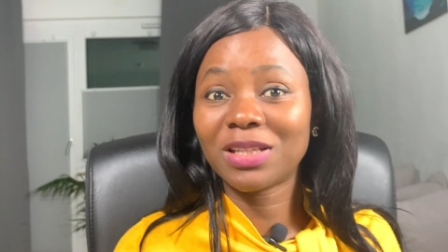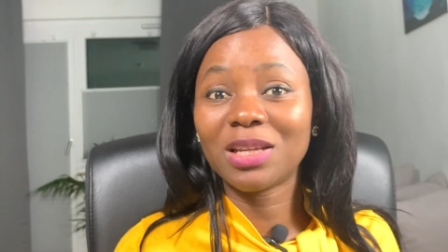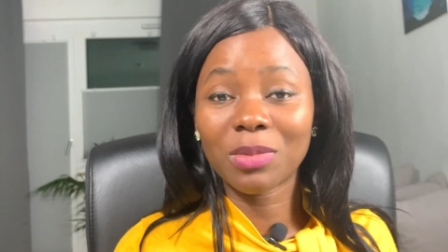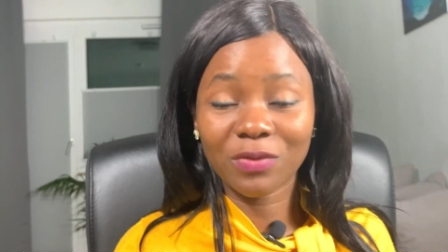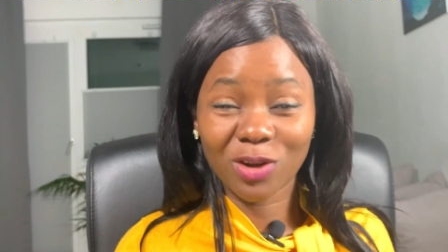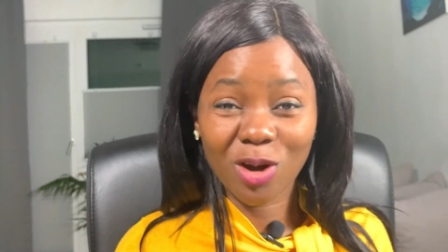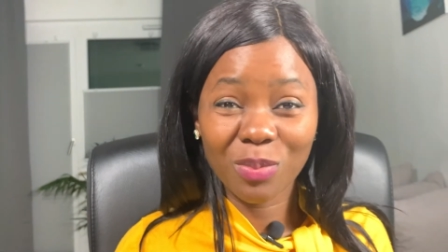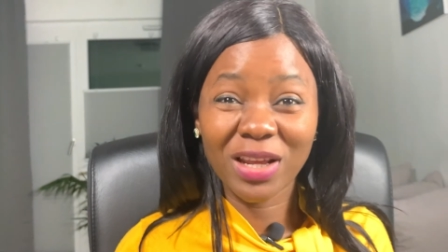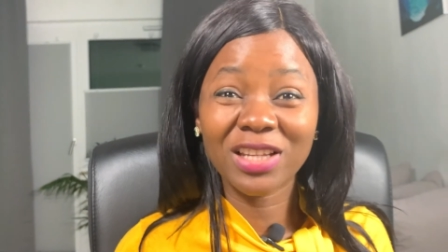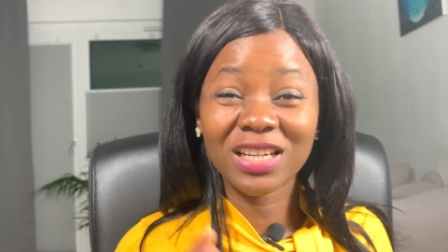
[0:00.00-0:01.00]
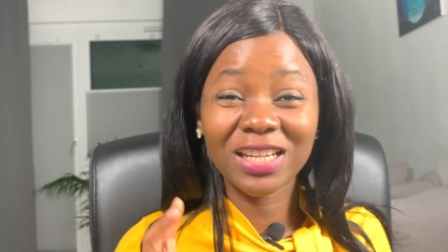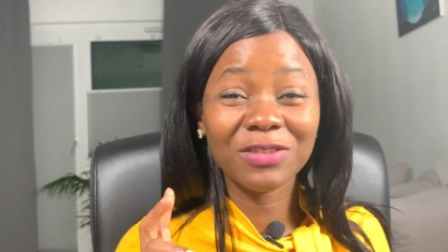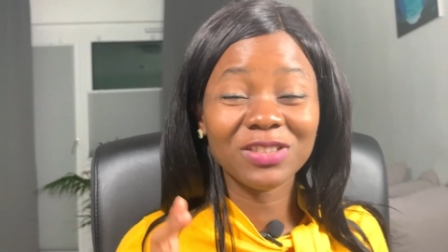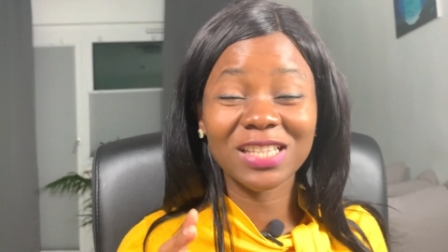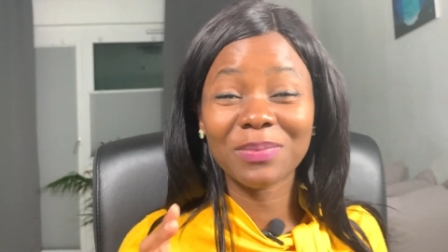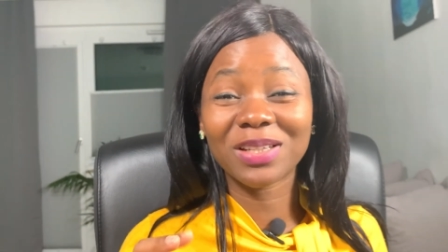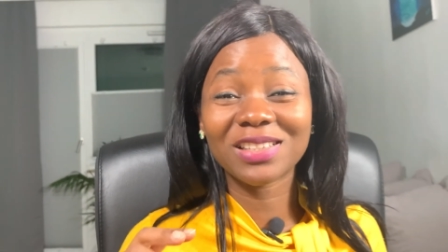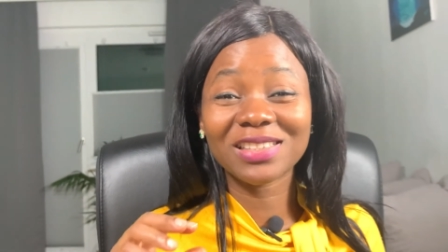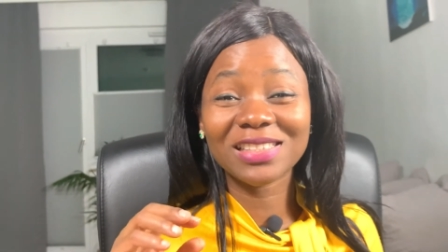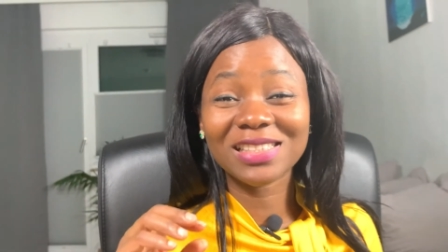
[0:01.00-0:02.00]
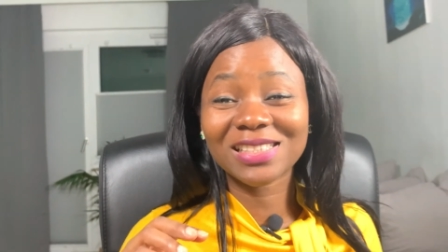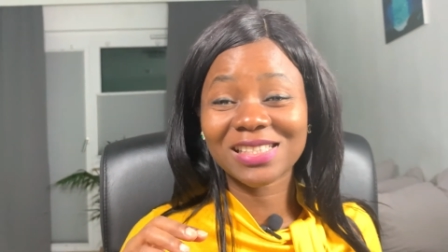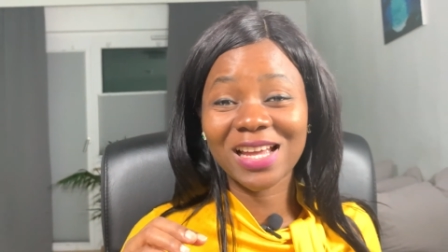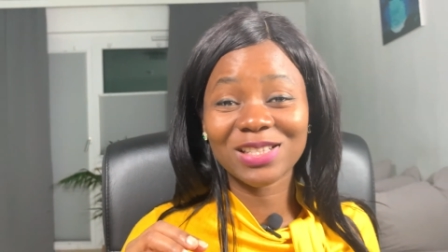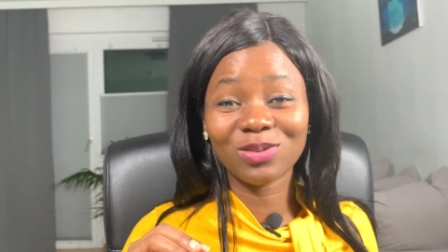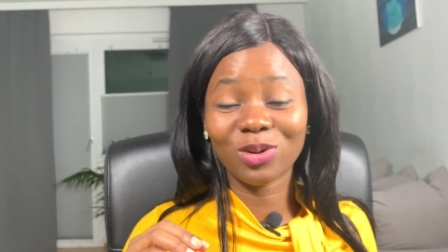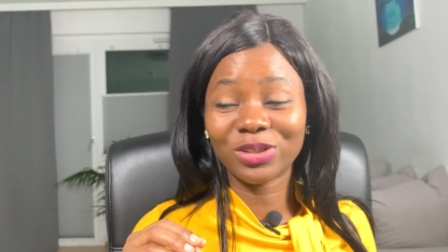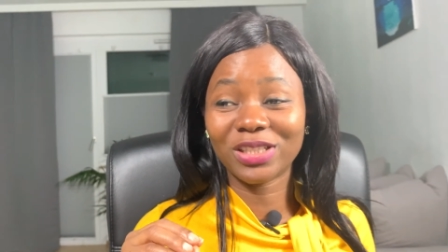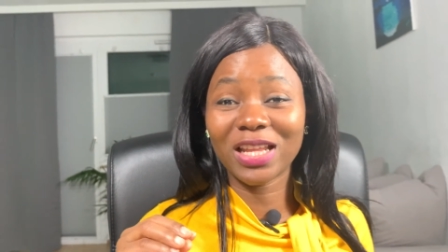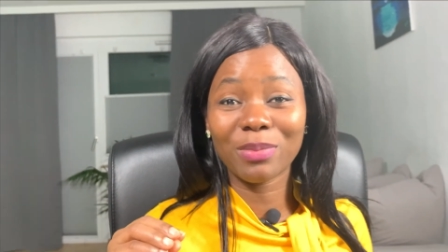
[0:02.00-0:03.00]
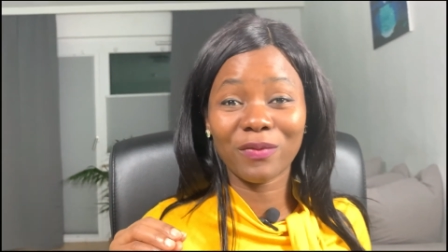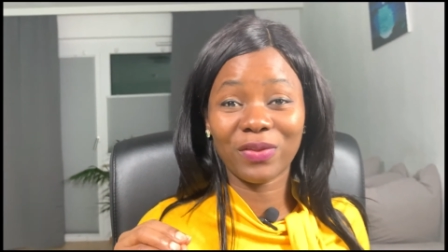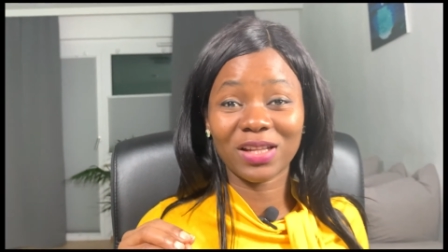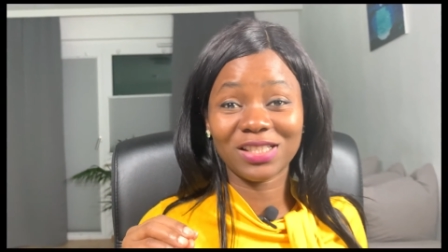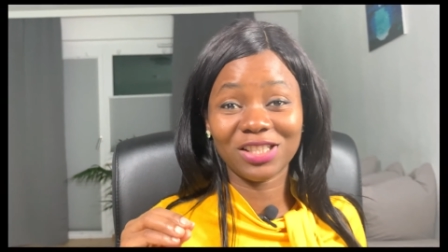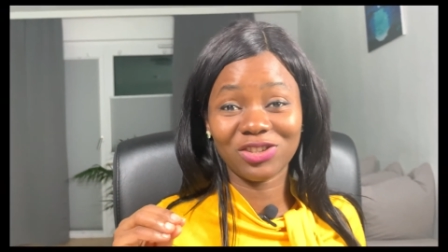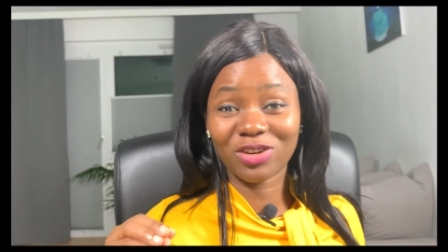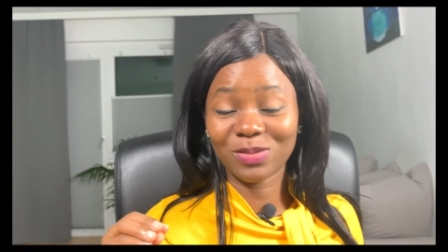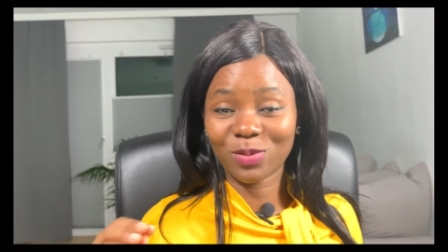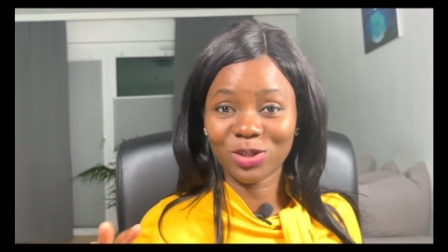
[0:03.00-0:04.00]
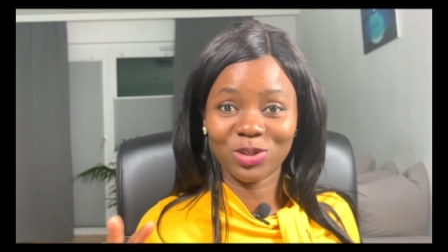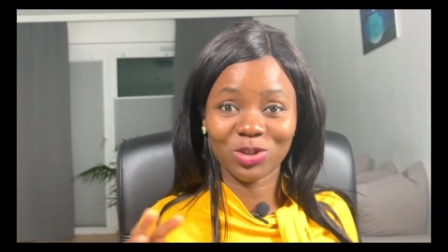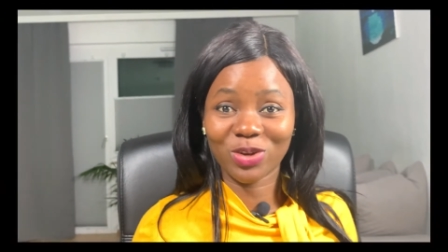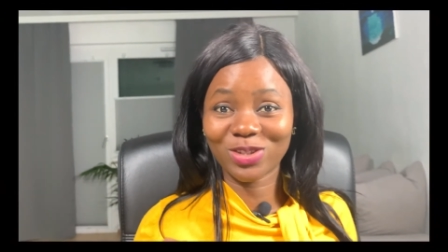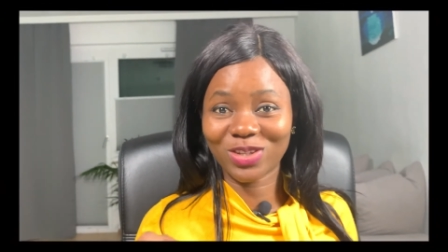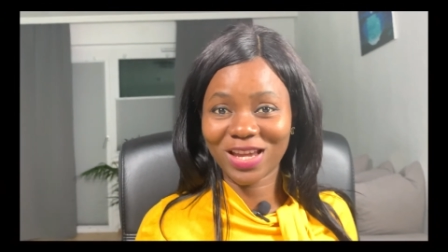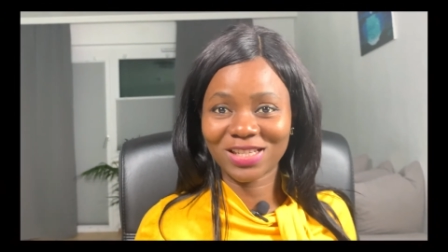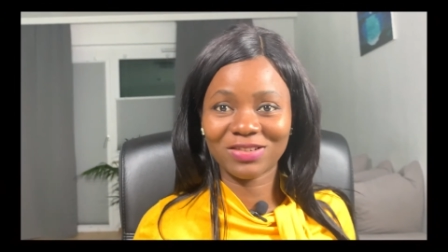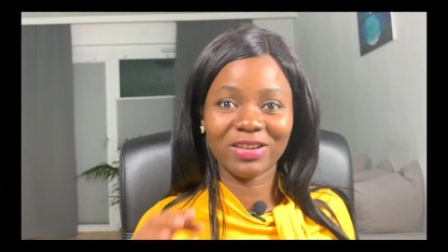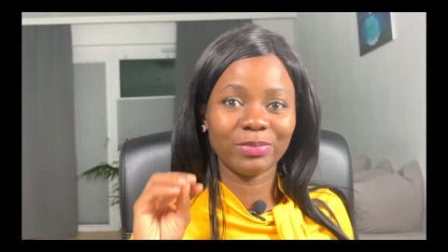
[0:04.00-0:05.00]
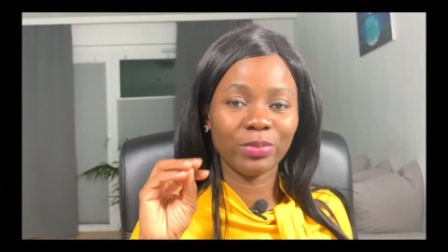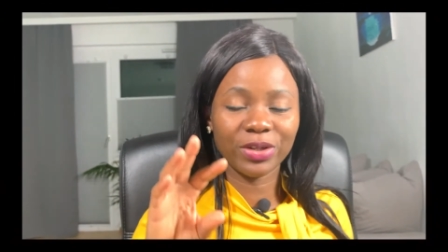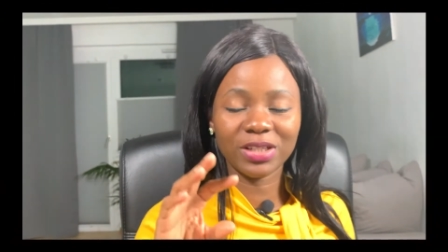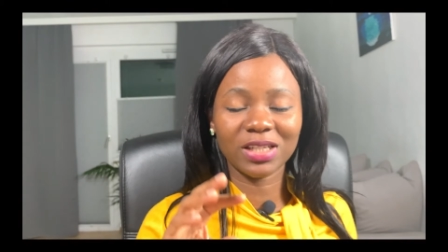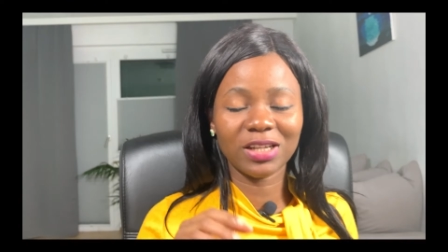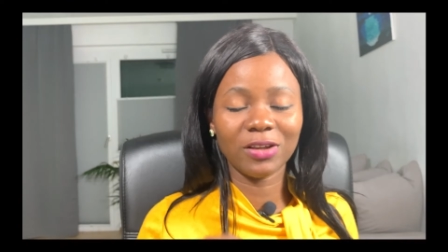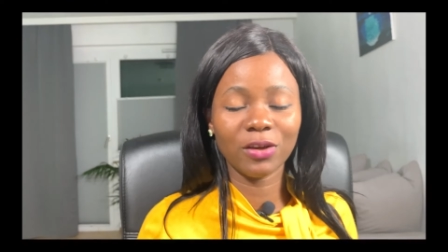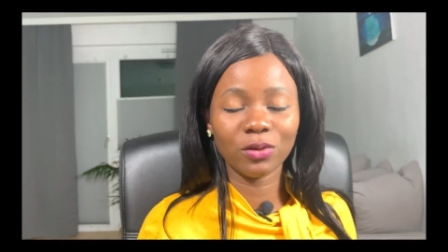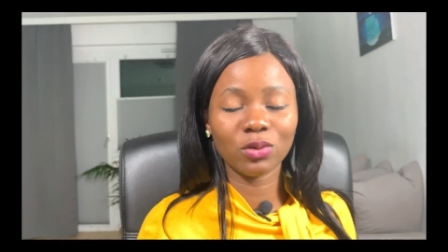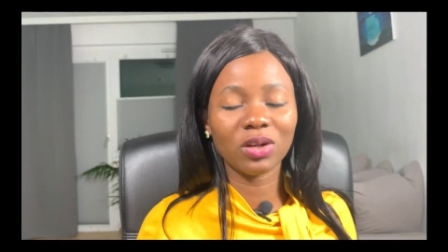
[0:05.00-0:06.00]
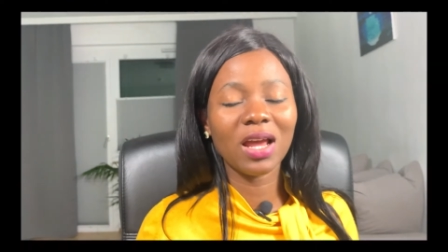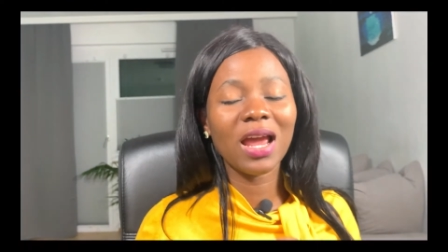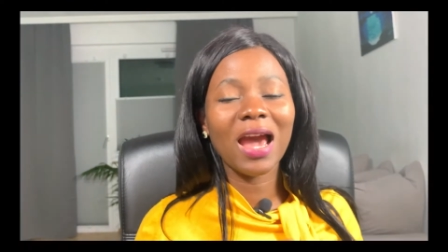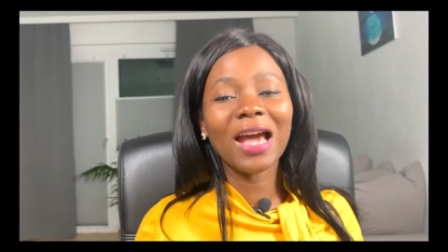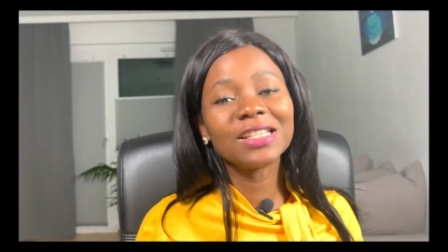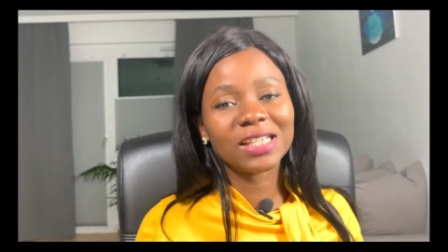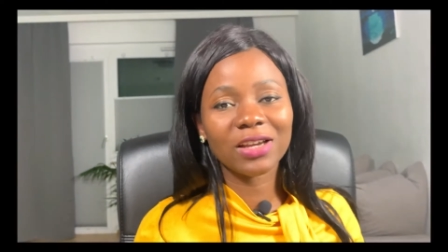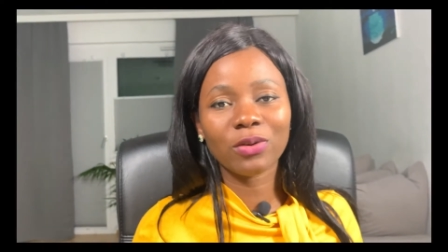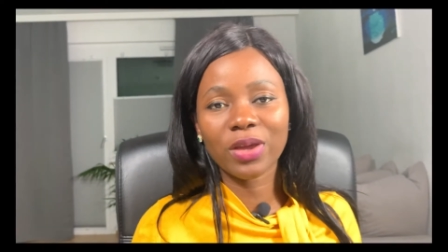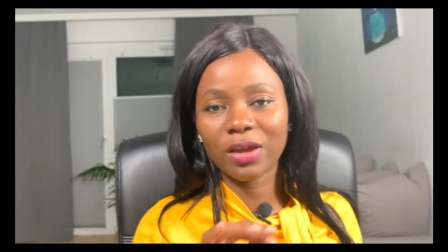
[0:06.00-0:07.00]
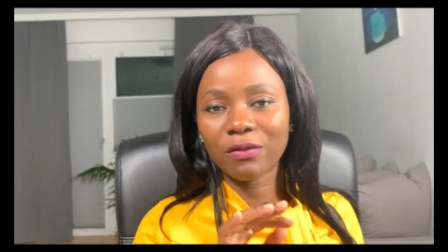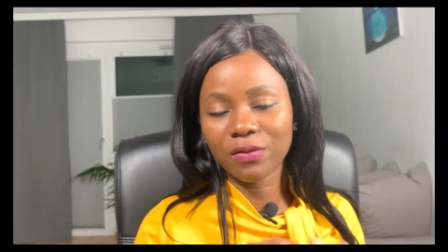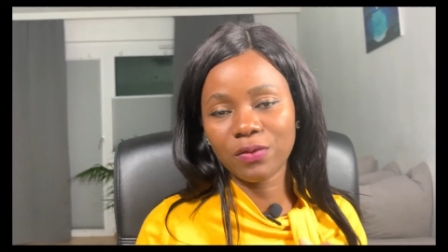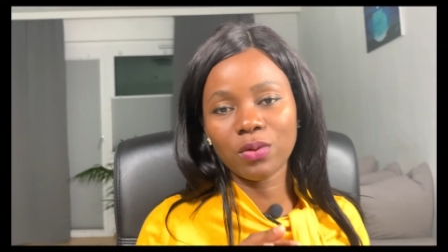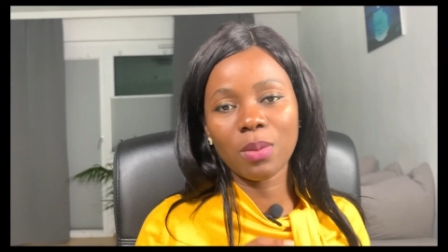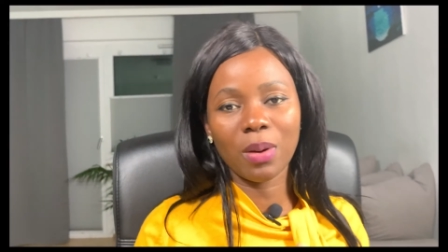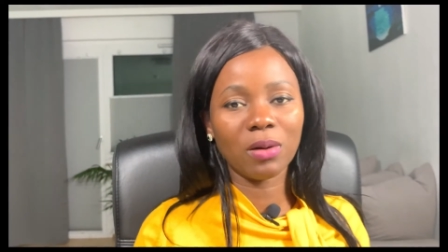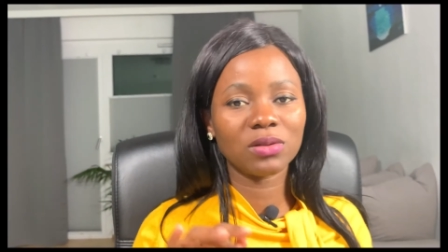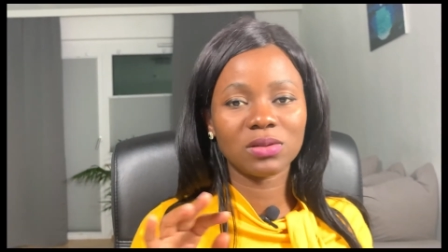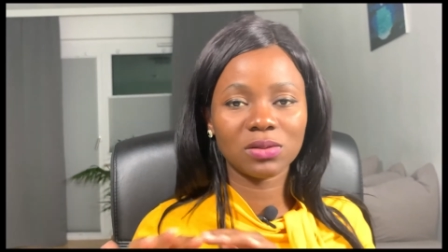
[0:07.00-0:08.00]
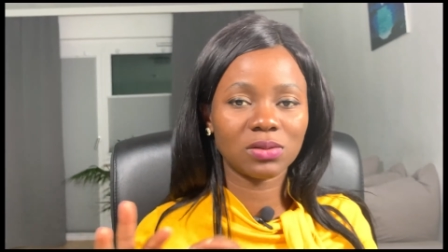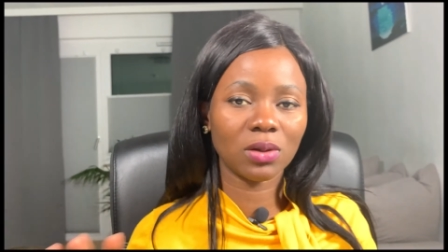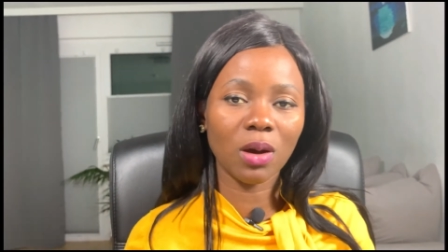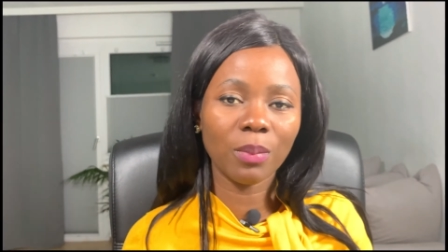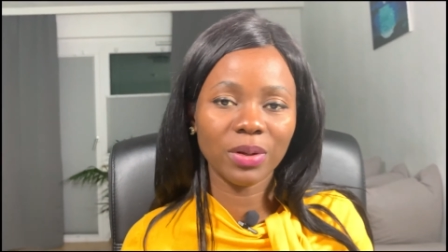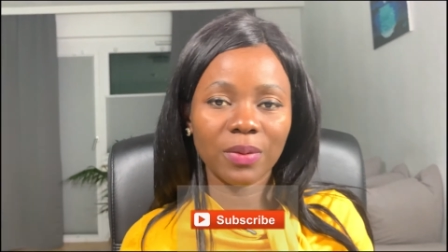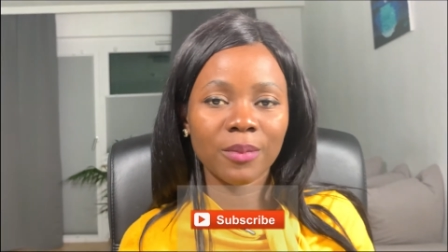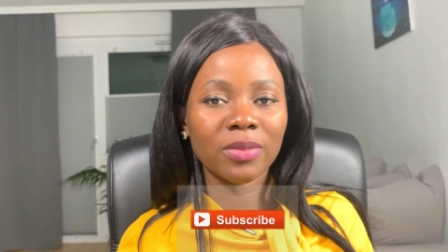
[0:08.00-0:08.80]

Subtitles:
the name of your company, and you can even type the title or the name of that insurance policy you're trying to get, right? Put it in Google and check, okay, review about so company,